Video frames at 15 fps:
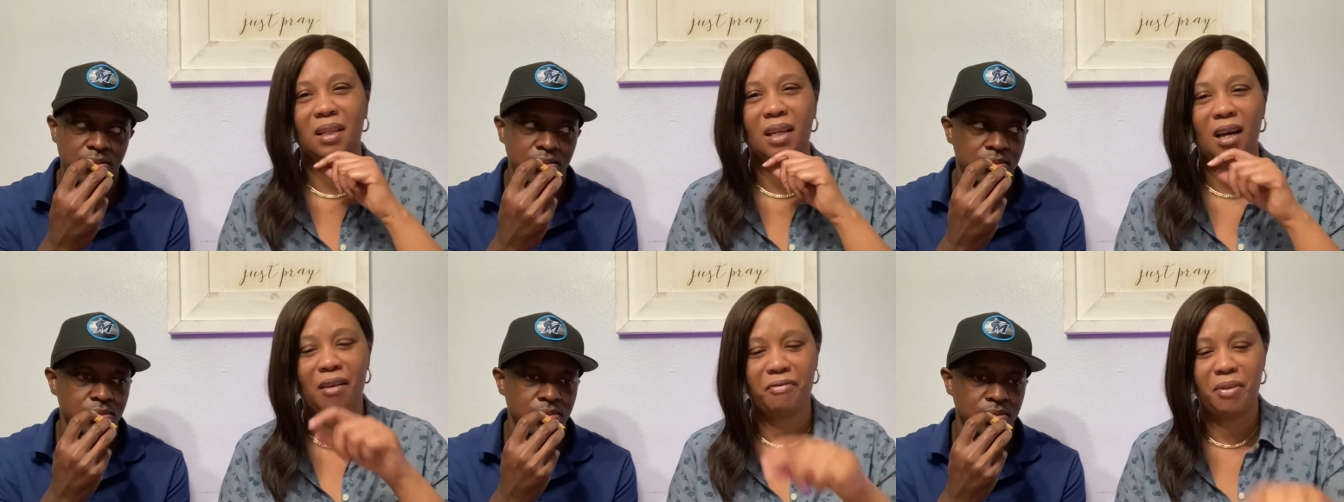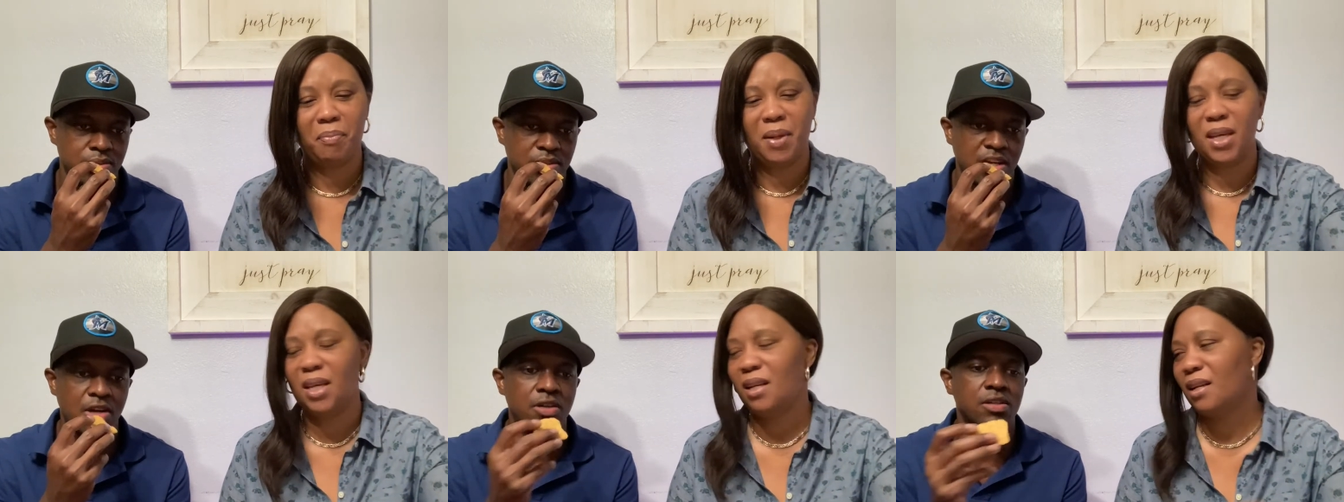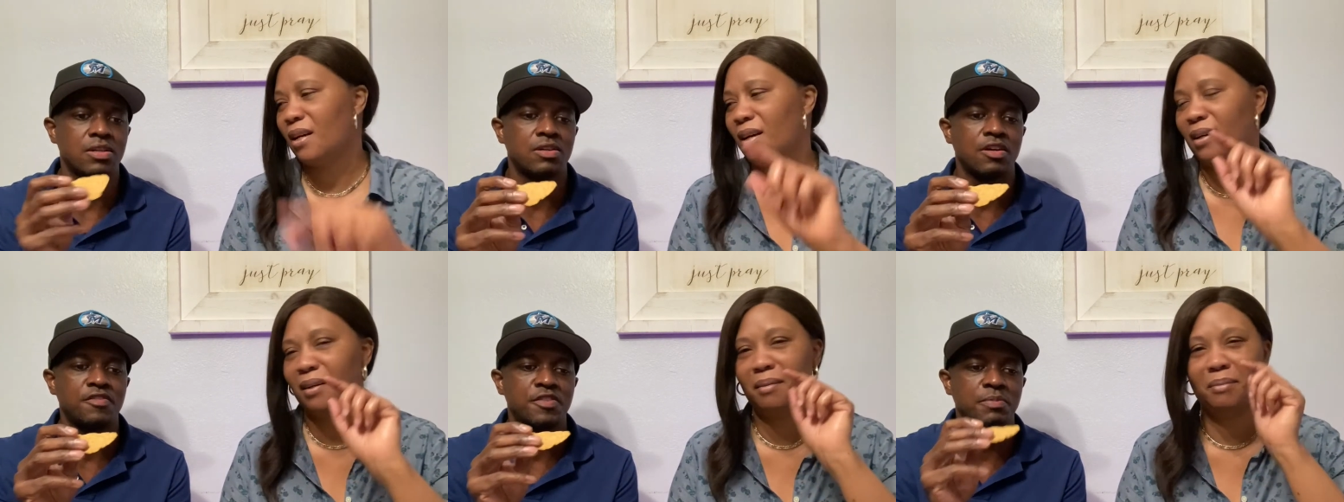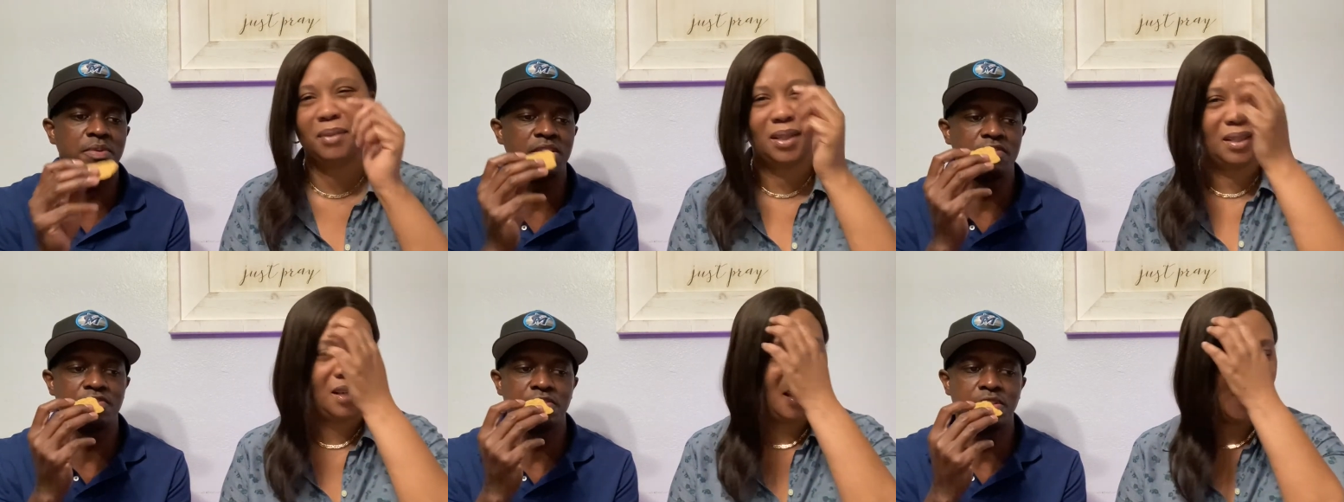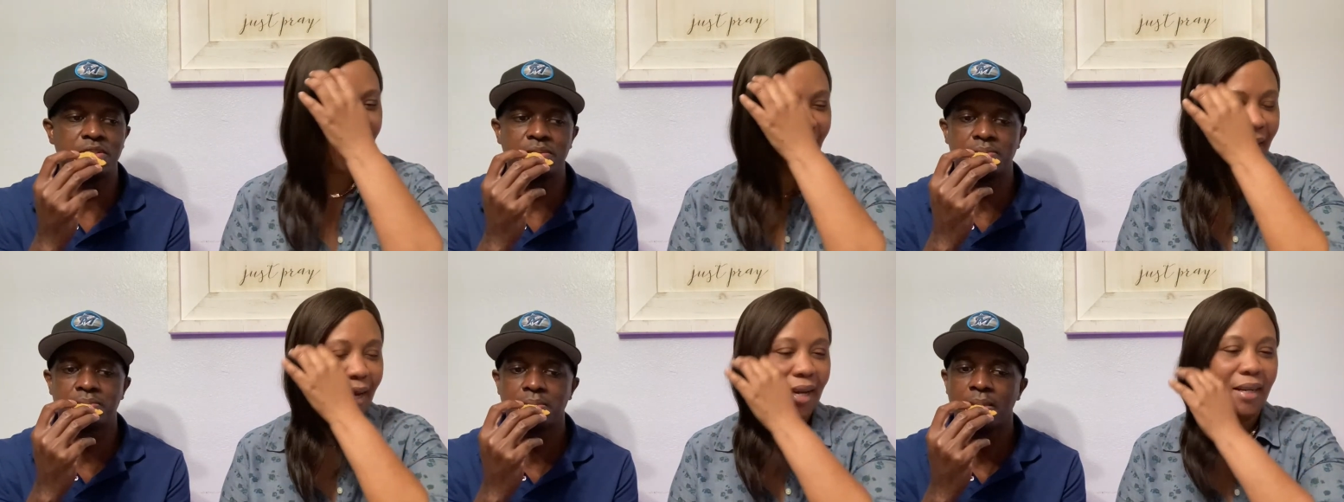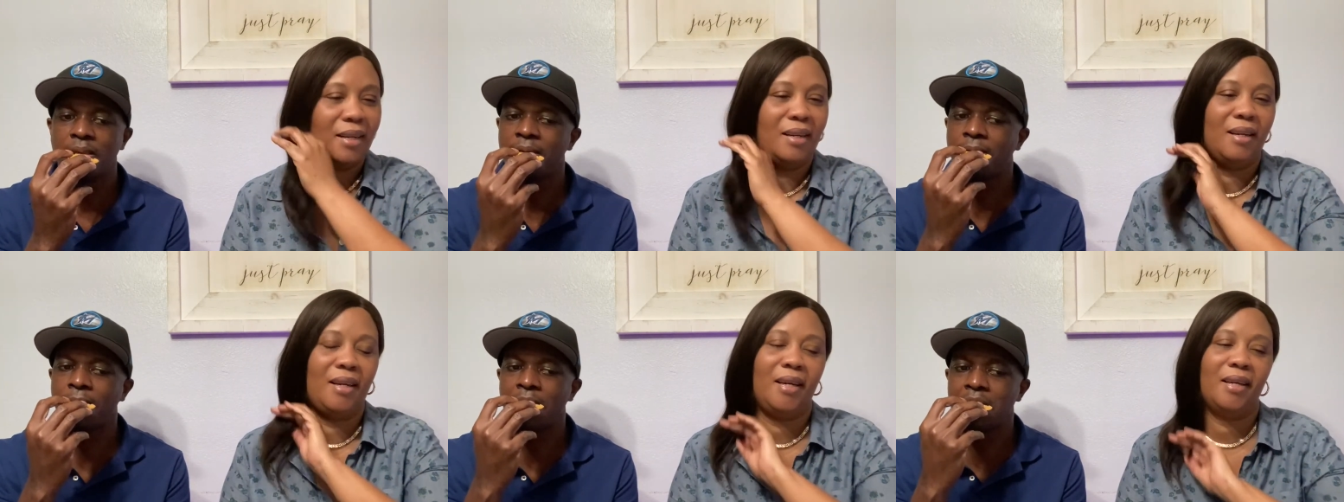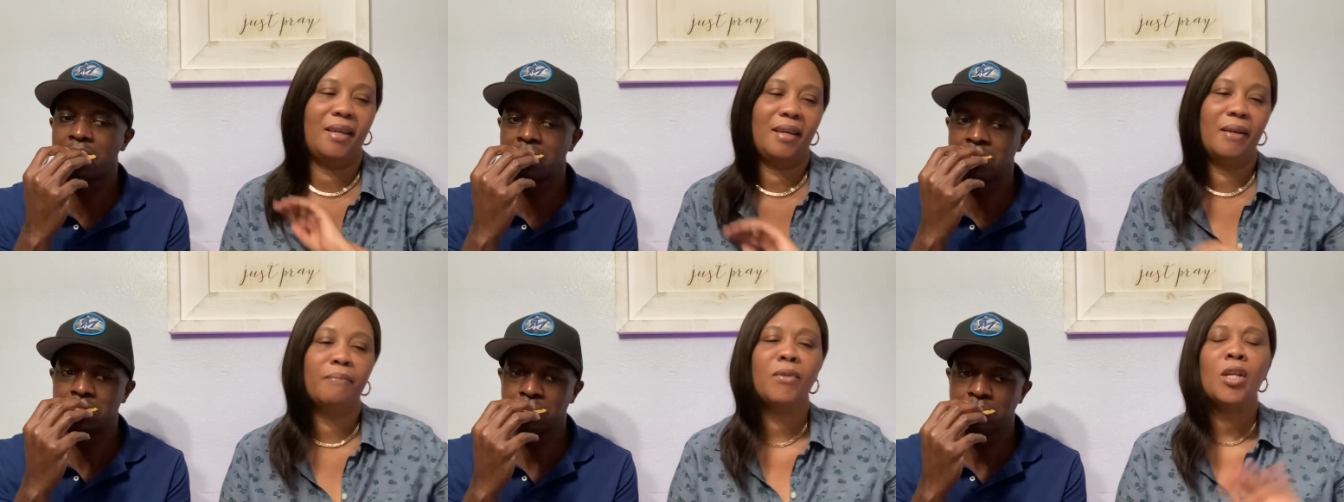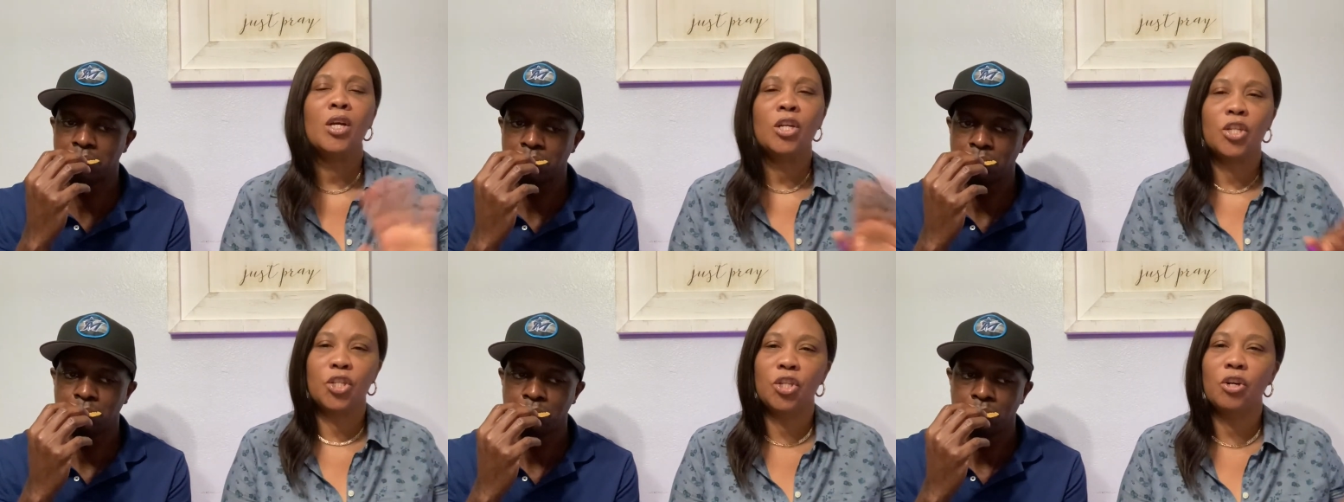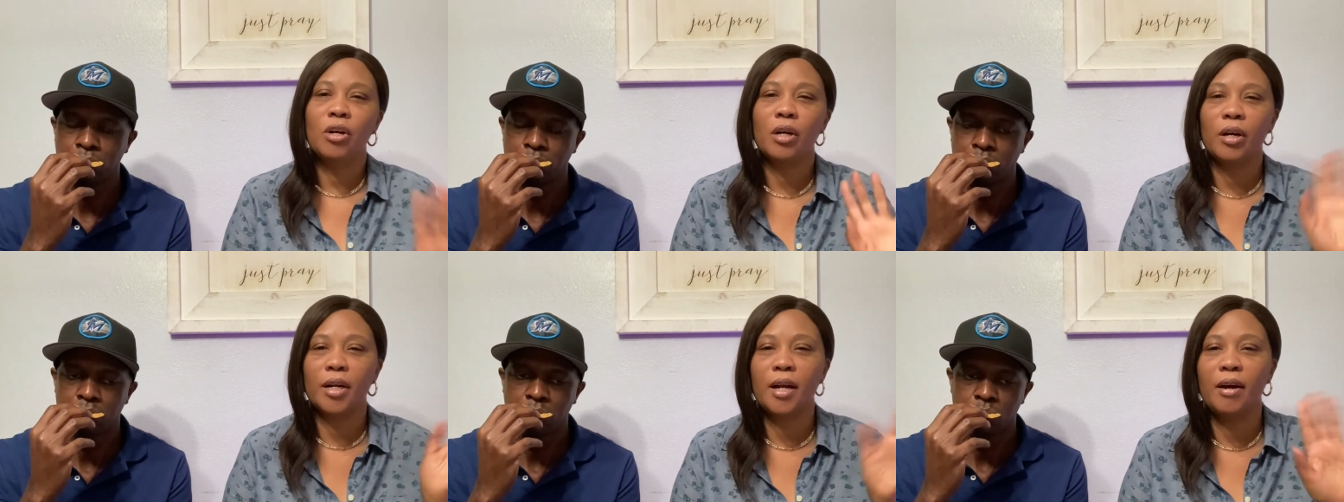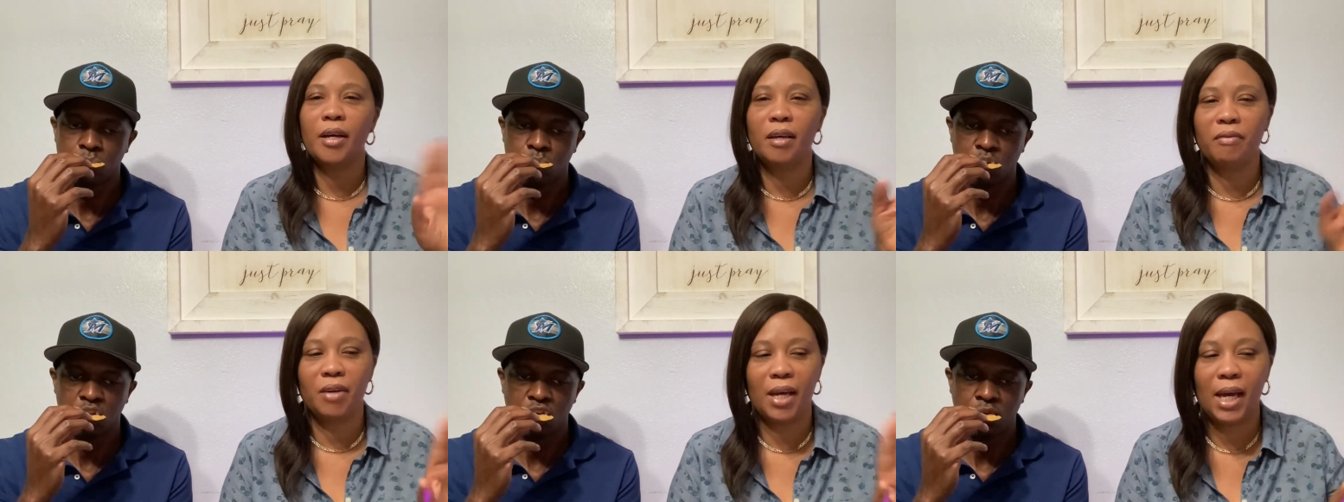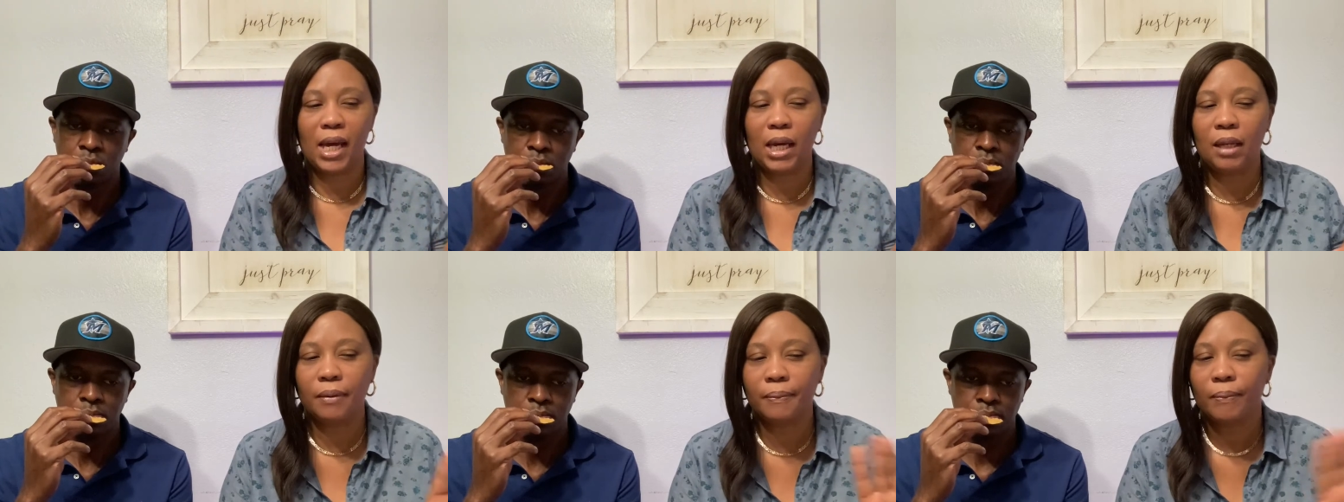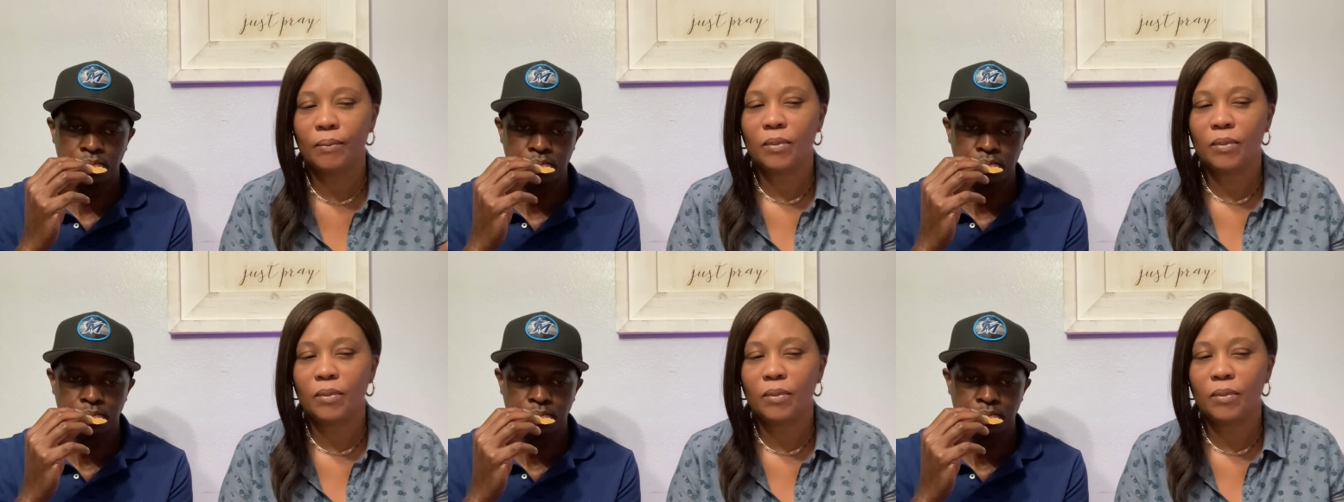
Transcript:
Speaker 1: the, the coffee bean. Oh, the coffee um, bean. Yeah, I, I didn't like it. The yogurt, I'll give an eight.